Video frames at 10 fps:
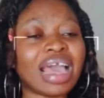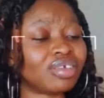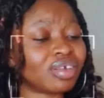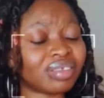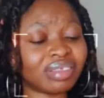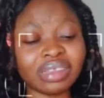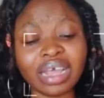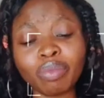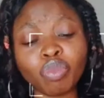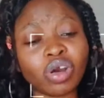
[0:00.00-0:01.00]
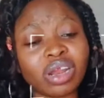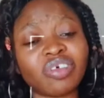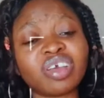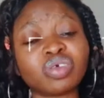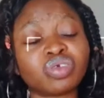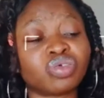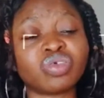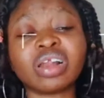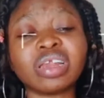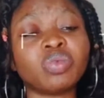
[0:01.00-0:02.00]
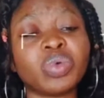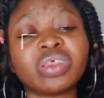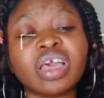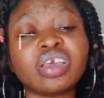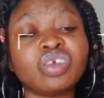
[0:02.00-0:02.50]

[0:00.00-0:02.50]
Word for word: just name whatever you're struggling with